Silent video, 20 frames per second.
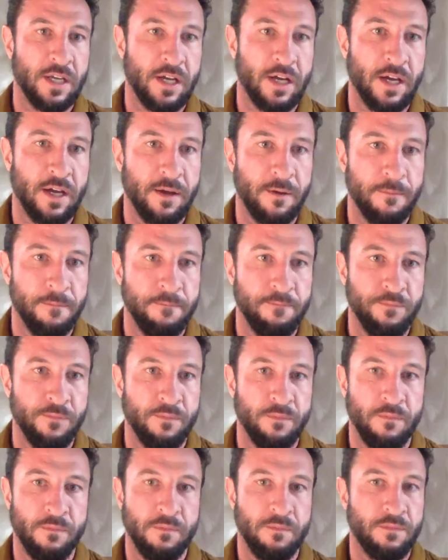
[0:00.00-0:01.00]

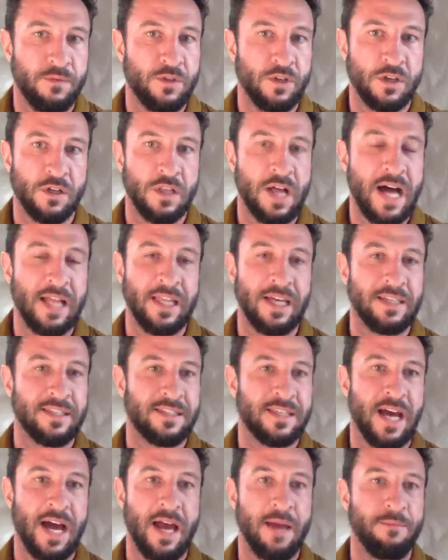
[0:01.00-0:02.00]
Um, took a lot less
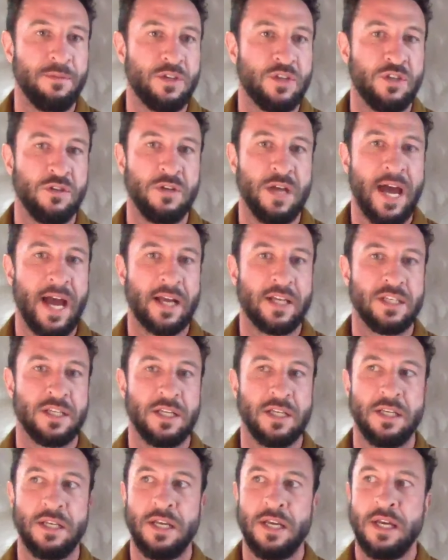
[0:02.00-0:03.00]
time to shoot
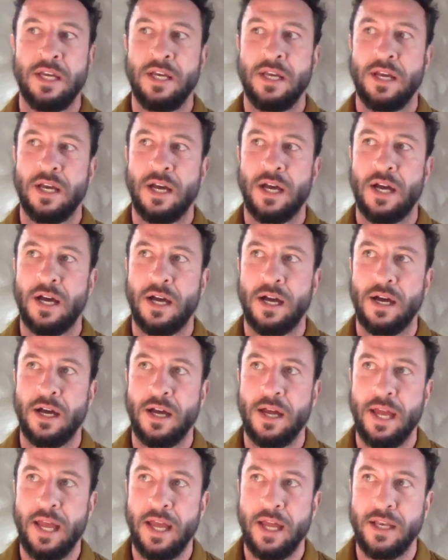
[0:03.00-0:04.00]
action
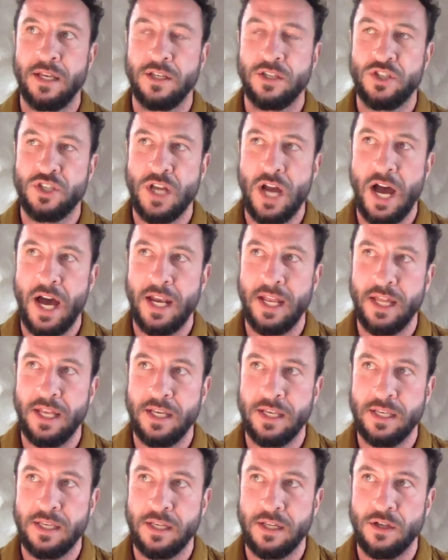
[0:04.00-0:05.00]
uh, and shot
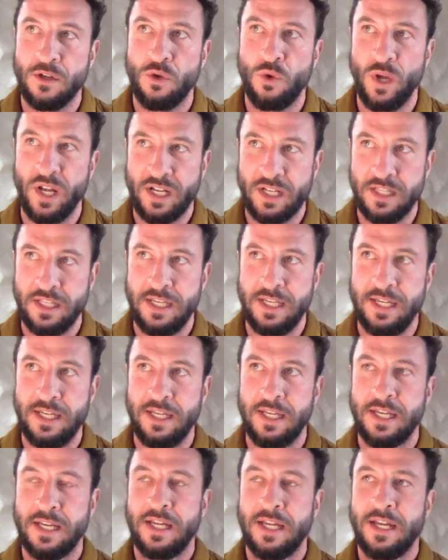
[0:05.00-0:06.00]
it
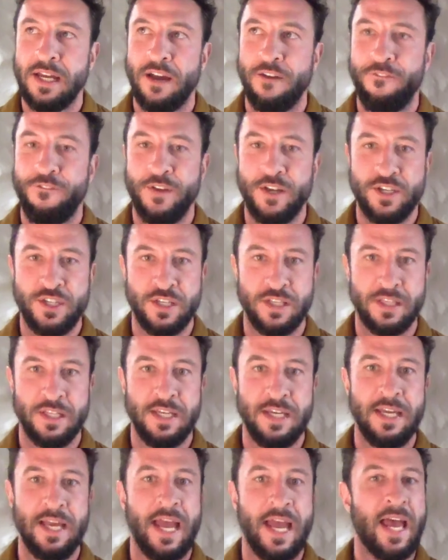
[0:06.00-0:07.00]
quickly,
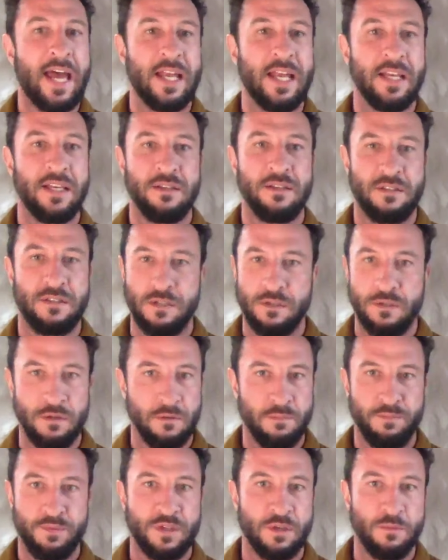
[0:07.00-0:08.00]
efficiently, and
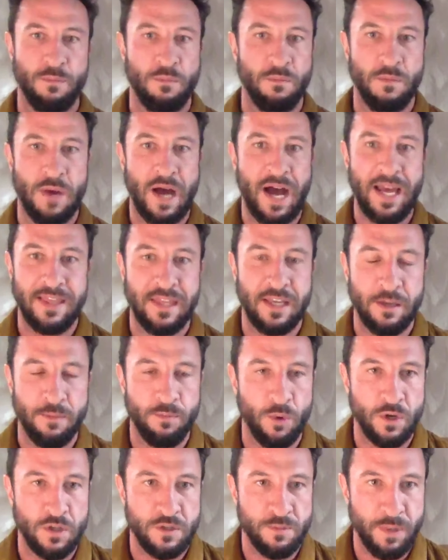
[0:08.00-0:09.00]
to to I think
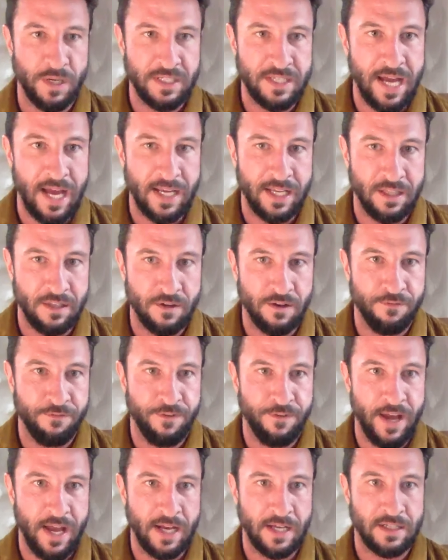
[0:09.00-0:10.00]
more spectacular
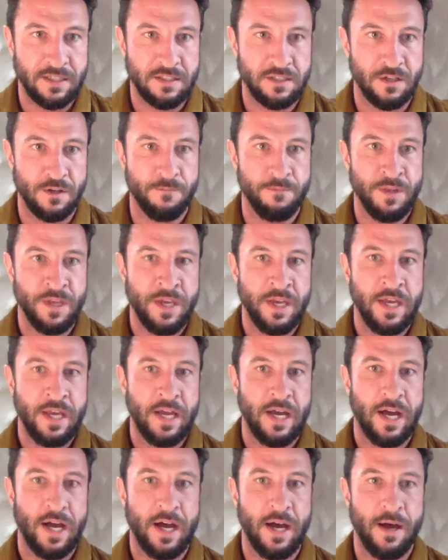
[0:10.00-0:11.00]
effect. So
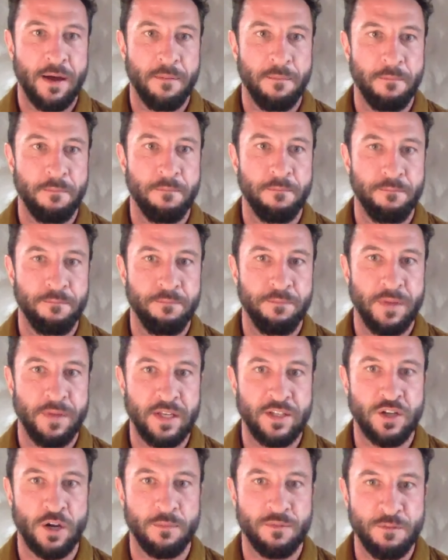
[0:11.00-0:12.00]
um,
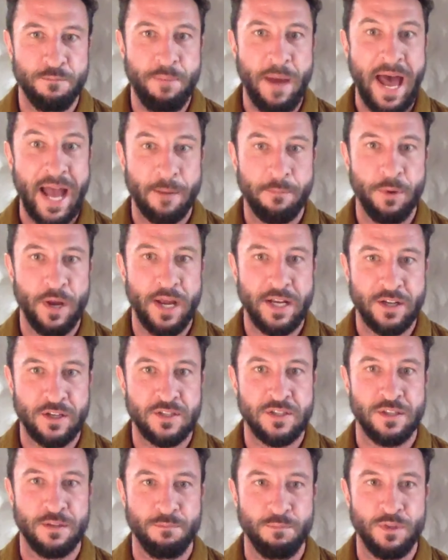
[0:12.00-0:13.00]
in terms of
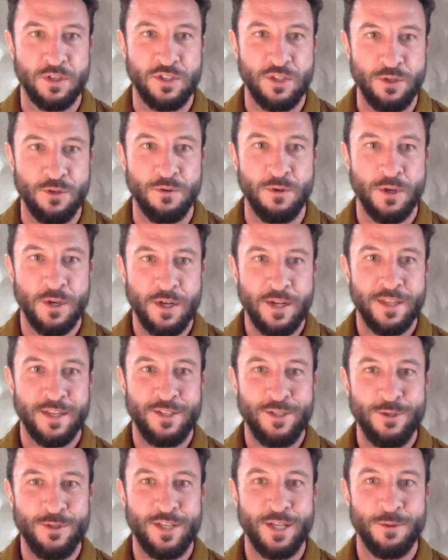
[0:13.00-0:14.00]
backbreakers, the, the two the
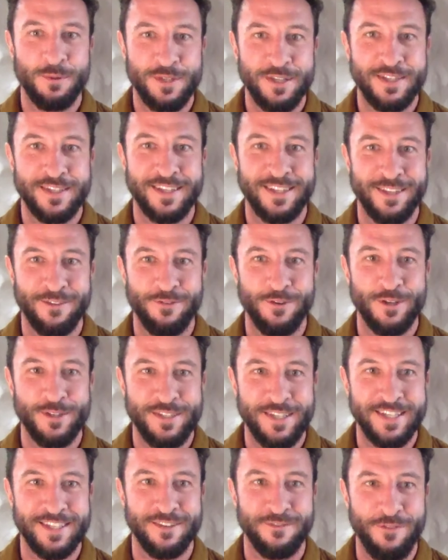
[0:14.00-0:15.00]
two sequences in the first
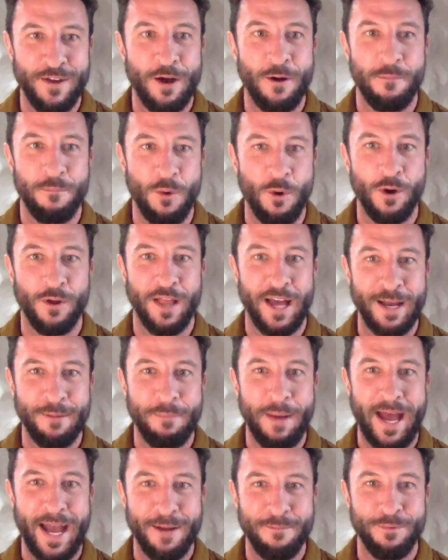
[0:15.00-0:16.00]
season felt more right. like
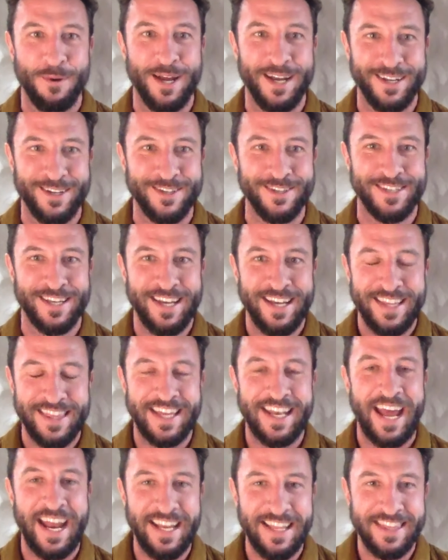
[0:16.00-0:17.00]
backbreakers
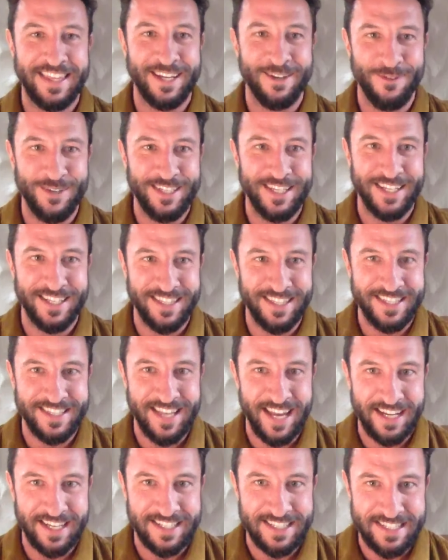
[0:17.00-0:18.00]
than anything we did in the
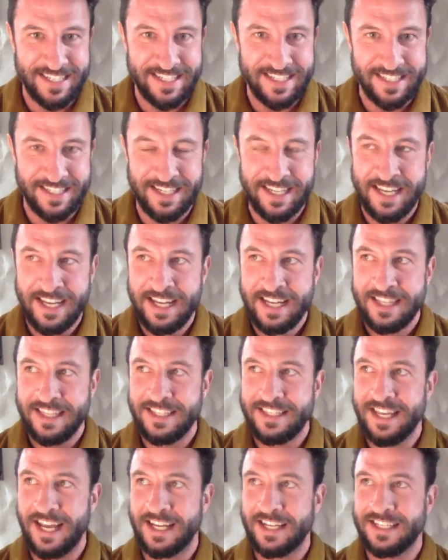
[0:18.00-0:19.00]
second season. The
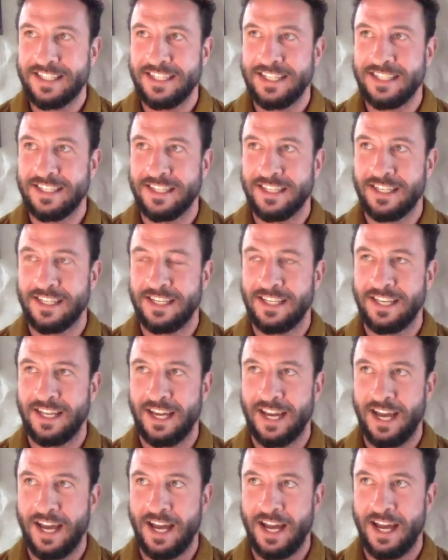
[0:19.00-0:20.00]
second season,
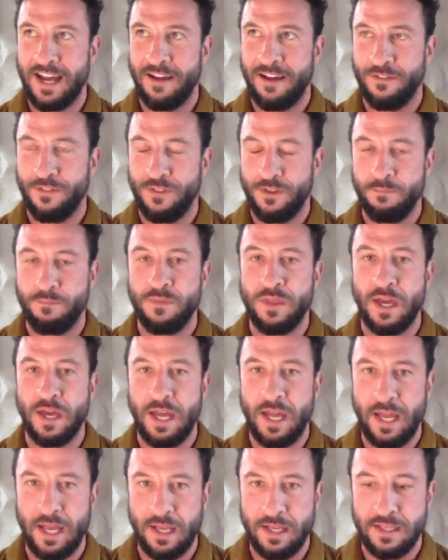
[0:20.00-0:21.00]
uh,
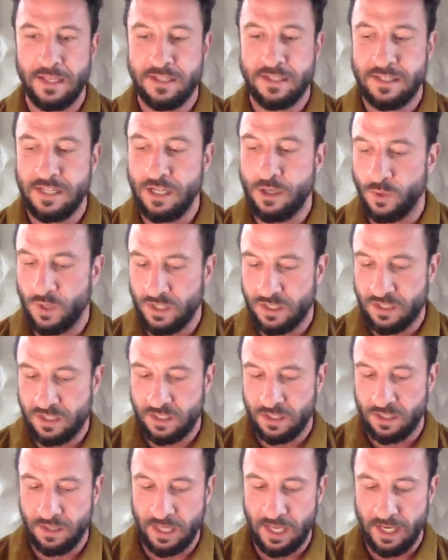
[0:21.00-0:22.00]
the the
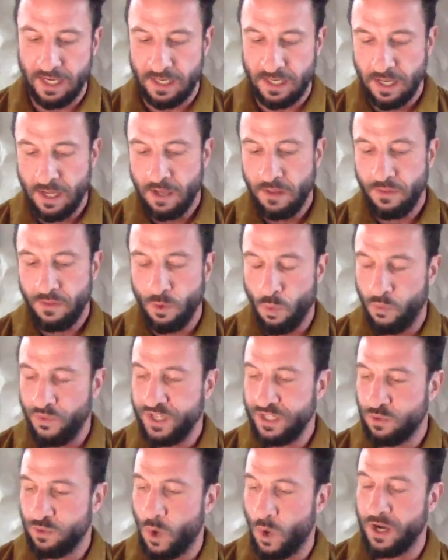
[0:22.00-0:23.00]
sequence that the,
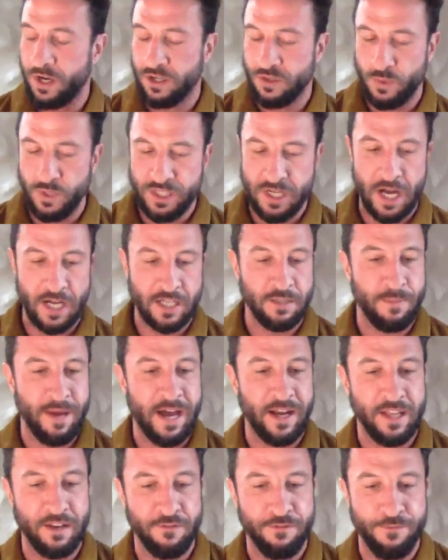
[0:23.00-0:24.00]
these oners we talked
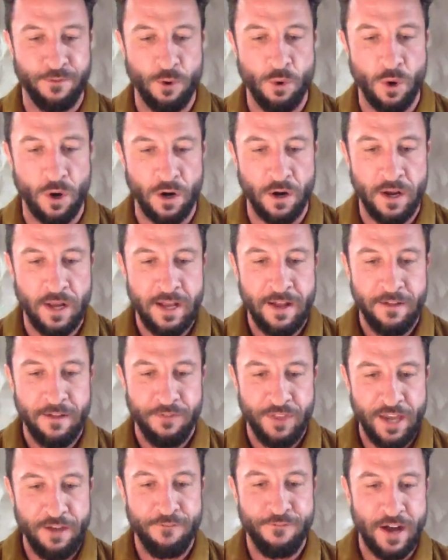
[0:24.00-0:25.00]
about in four,
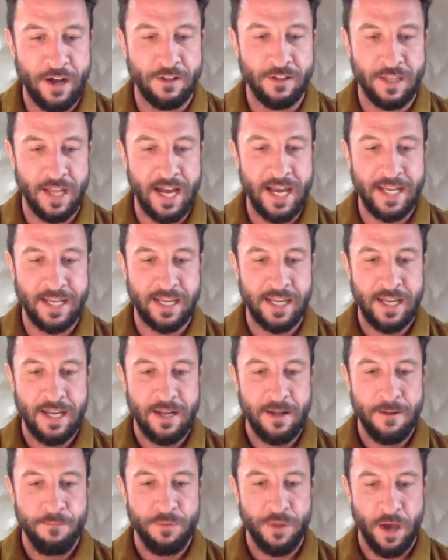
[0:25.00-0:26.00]
they felt like
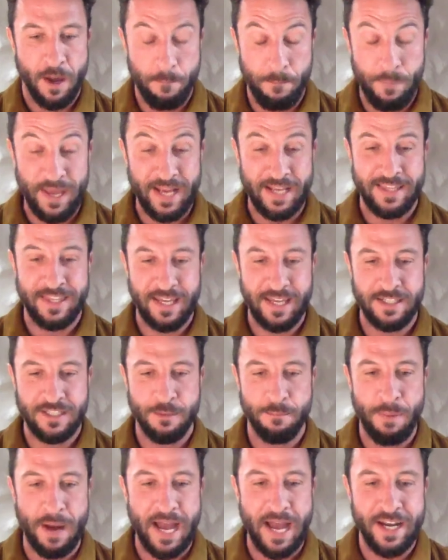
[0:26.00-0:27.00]
a big thing
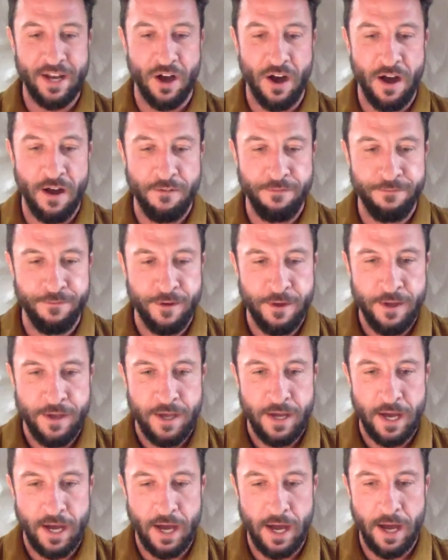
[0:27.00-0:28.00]
to bite off.
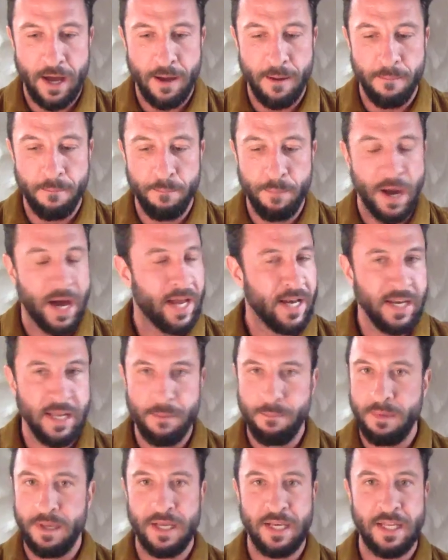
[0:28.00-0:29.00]
Um, but
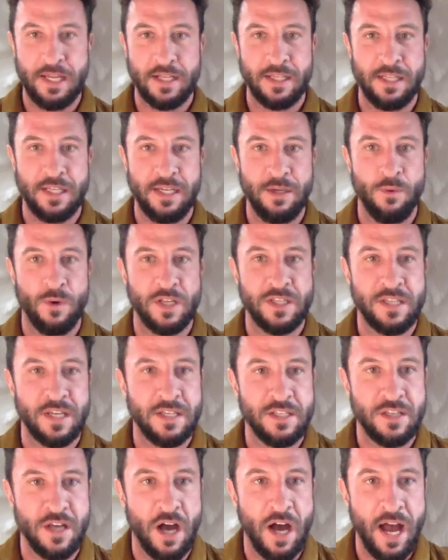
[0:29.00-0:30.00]
immediately once I
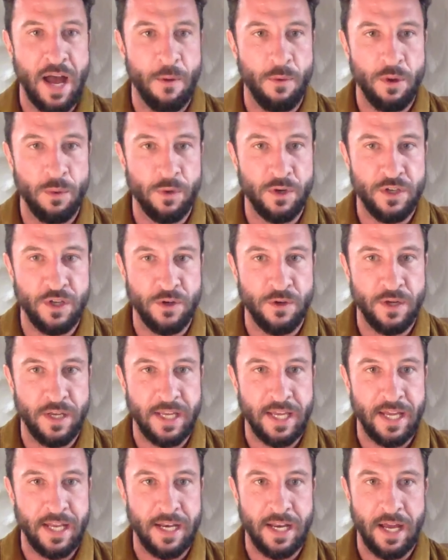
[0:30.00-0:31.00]
saw how we were doing
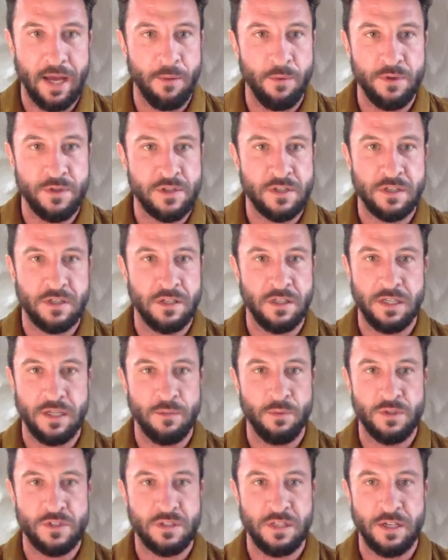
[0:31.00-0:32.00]
it, I was cl-
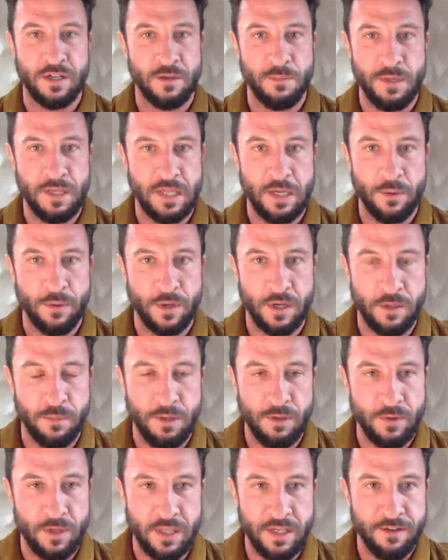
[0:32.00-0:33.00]
it was clear to me they were going to
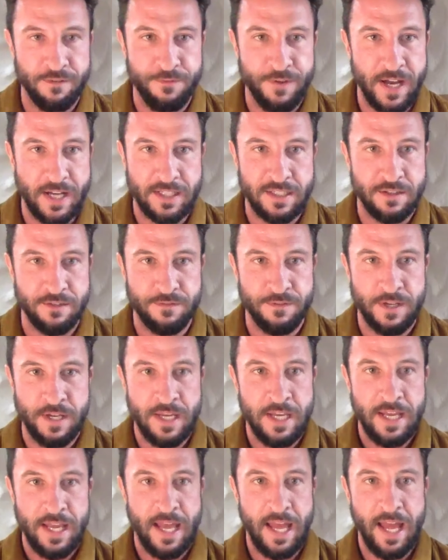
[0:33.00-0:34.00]
be really effective,
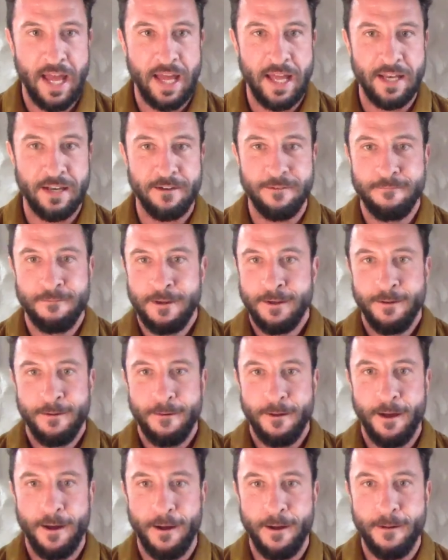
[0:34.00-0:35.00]
and
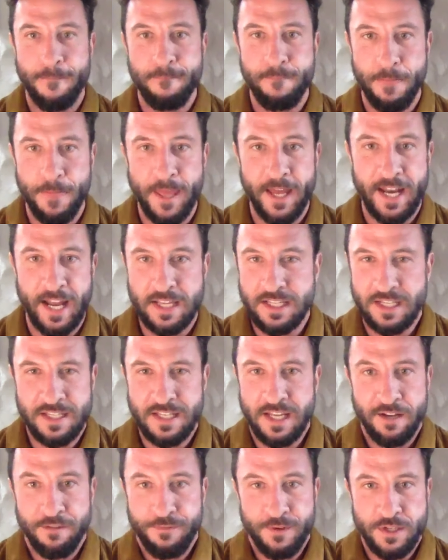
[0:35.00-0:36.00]
um, and as I
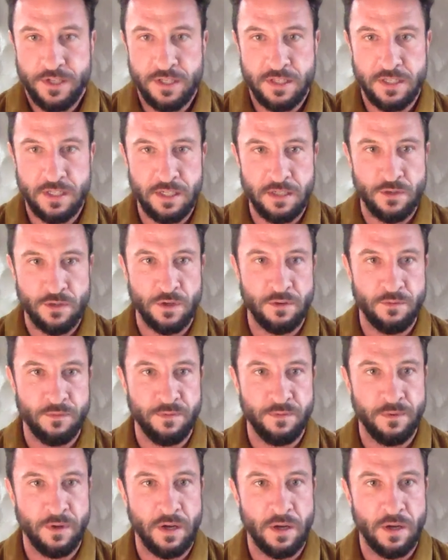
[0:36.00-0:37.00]
said, efficiency sort of
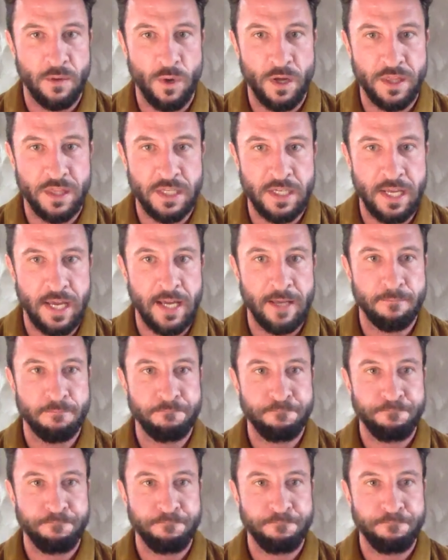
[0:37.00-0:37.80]
uh, won the day.